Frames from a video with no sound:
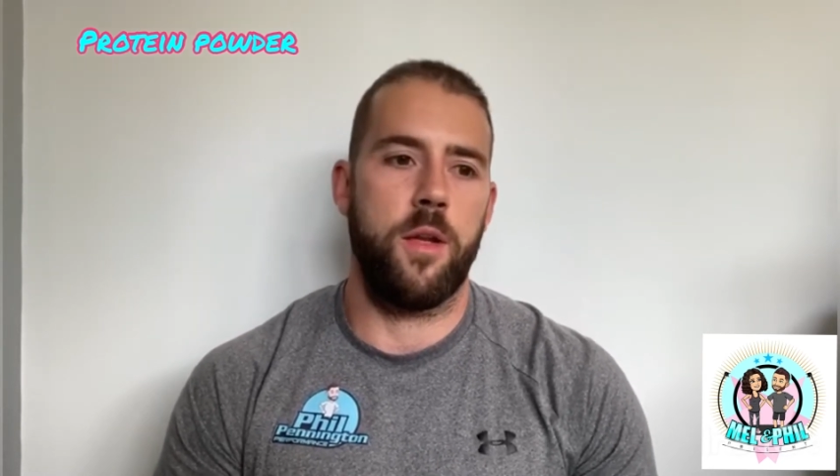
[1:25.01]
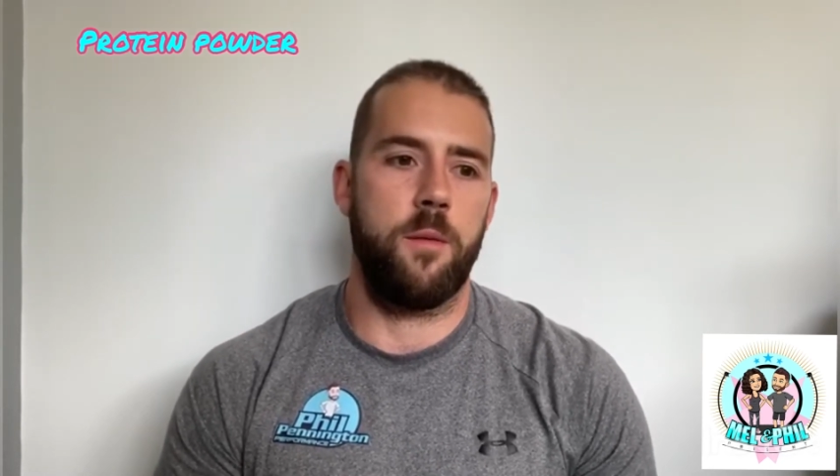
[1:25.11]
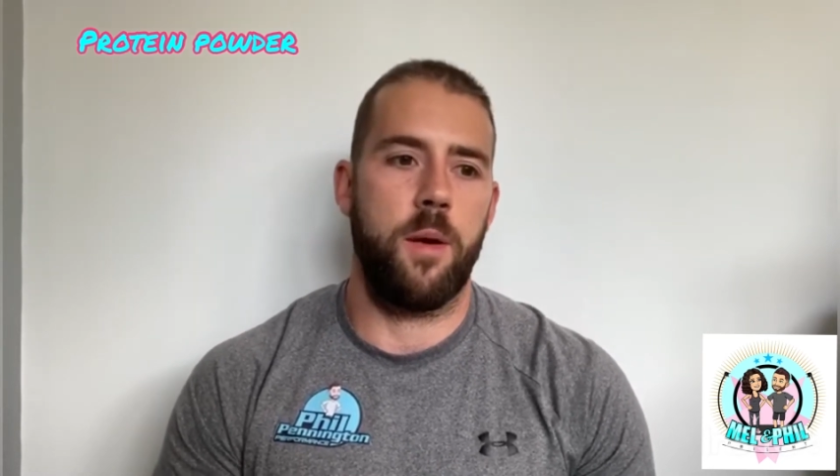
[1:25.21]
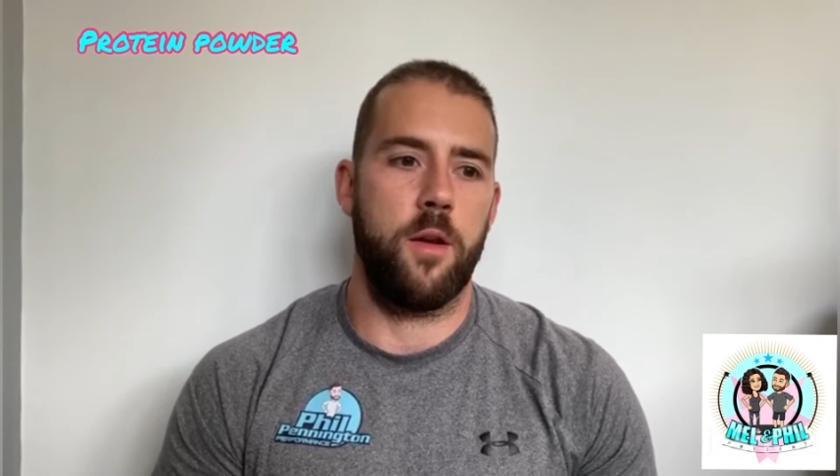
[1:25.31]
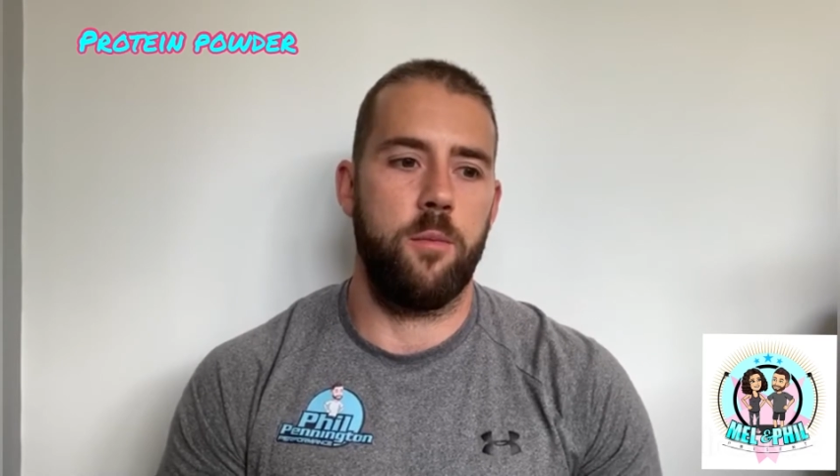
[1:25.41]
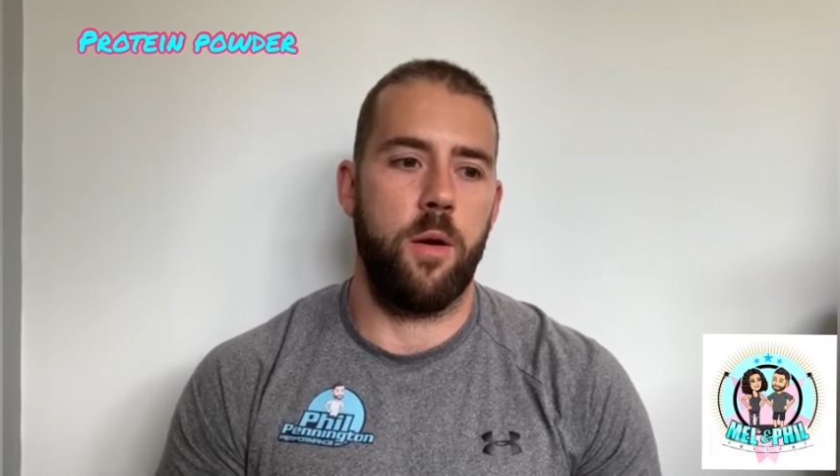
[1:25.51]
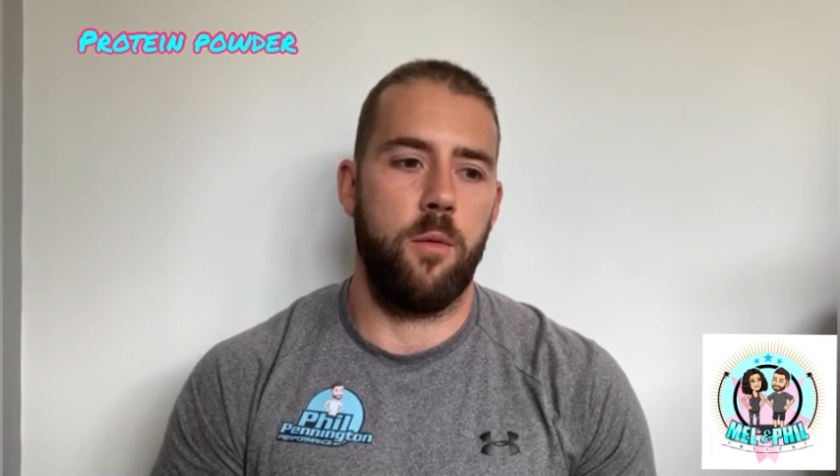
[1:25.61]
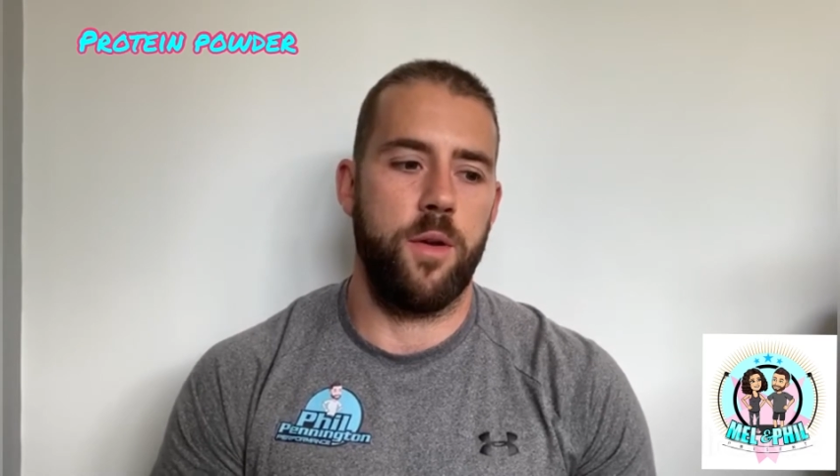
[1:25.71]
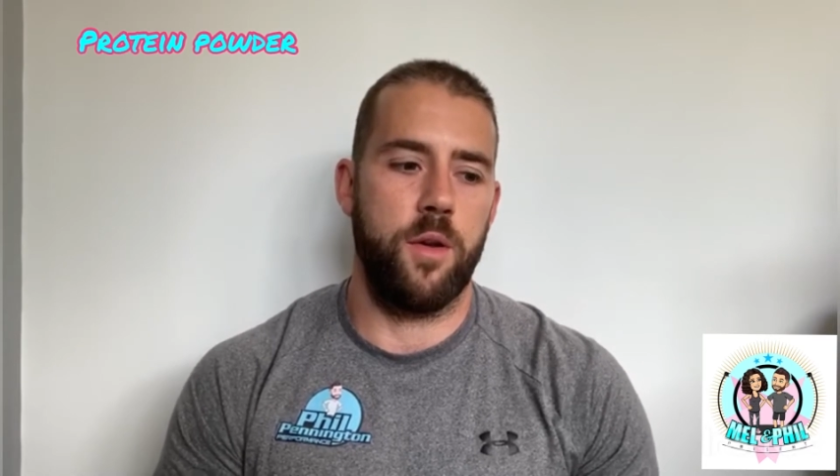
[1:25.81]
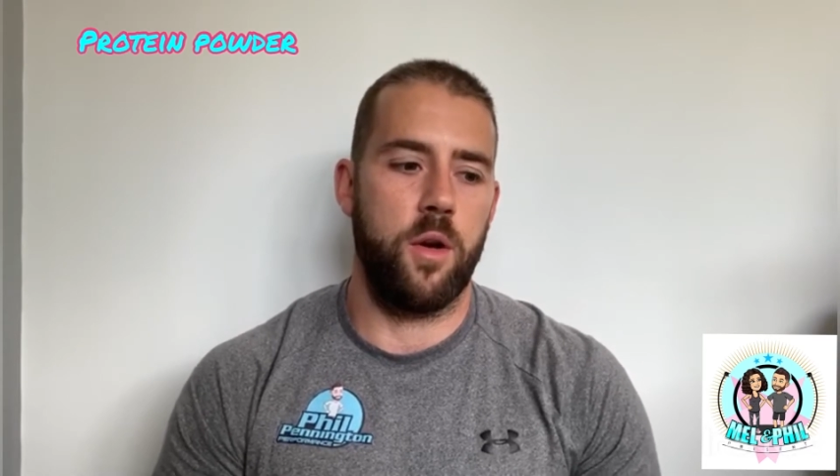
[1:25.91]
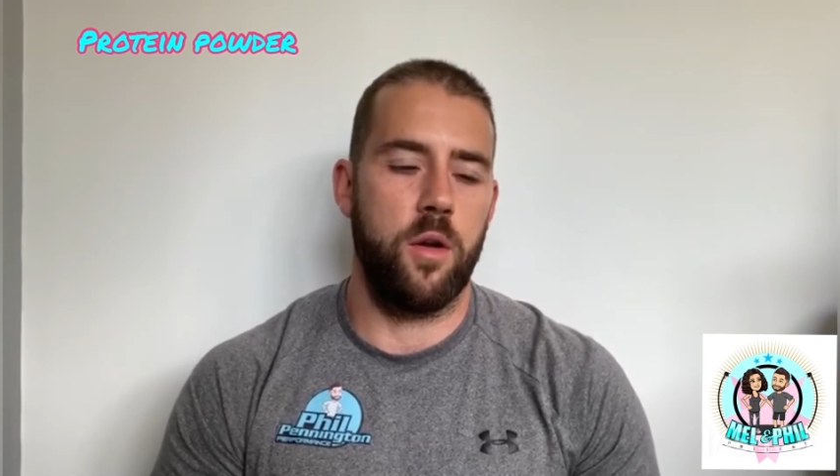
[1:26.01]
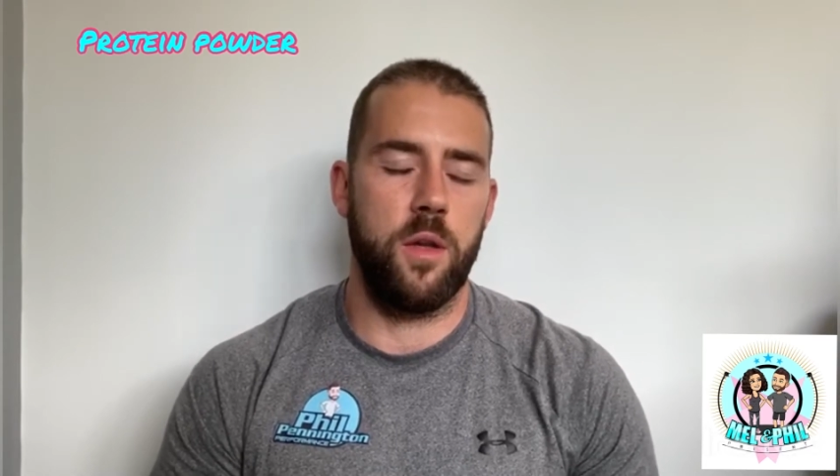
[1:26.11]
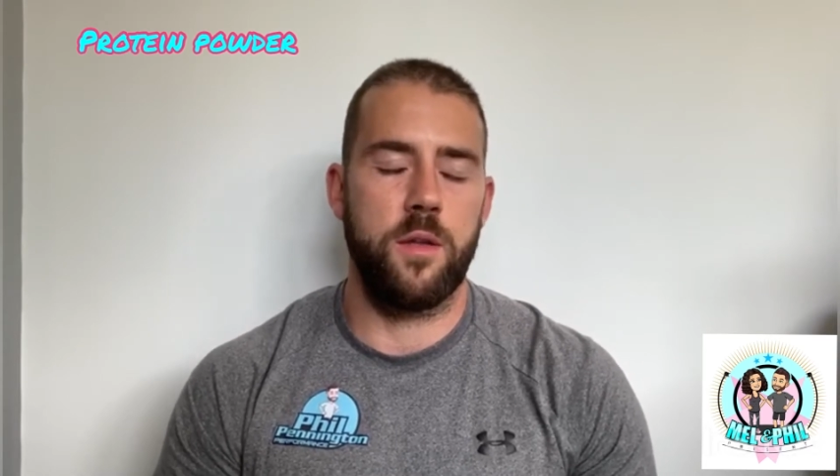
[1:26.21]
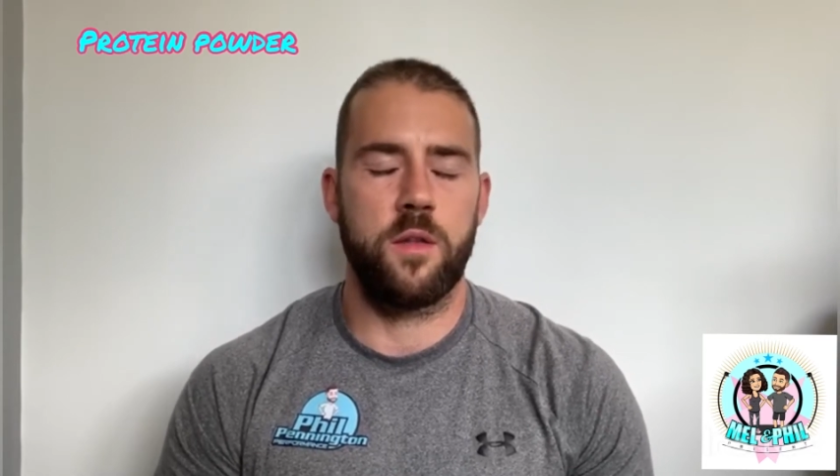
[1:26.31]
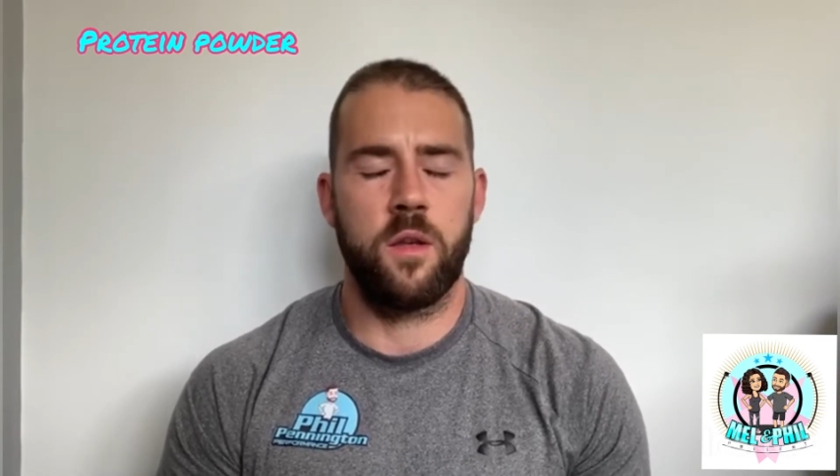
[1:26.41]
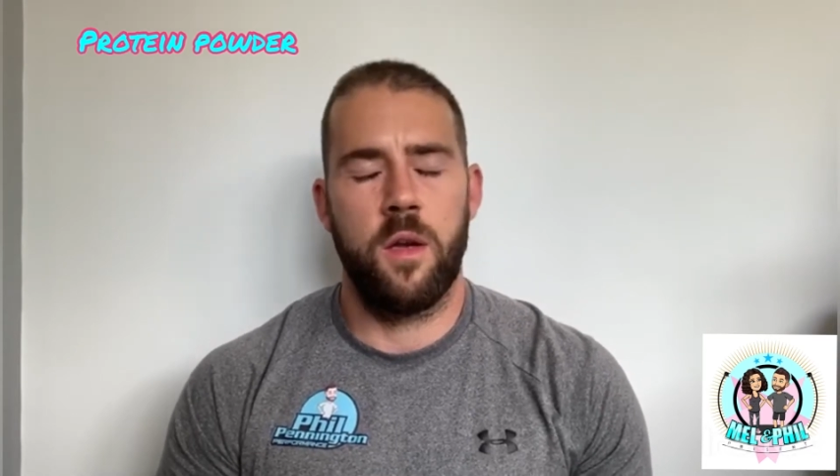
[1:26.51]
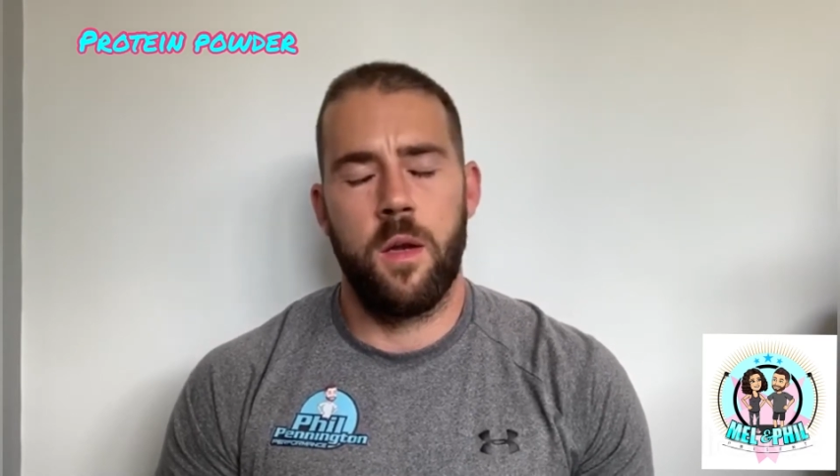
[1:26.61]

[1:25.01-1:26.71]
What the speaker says: depending upon what your goal is.